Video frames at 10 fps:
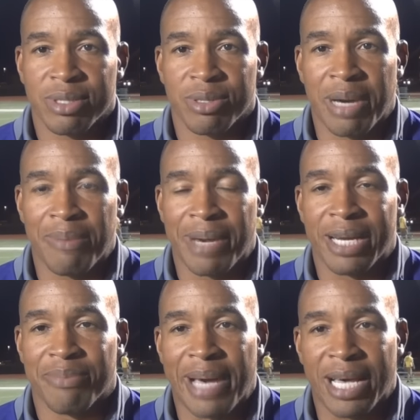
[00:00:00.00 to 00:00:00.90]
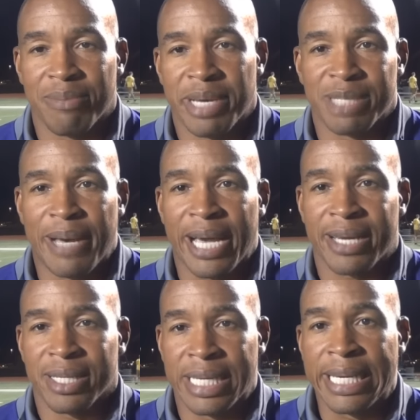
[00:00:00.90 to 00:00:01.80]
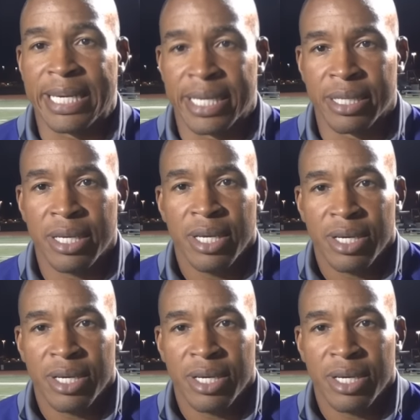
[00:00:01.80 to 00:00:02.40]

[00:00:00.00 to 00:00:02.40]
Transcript: in my mind, the best back in the league, and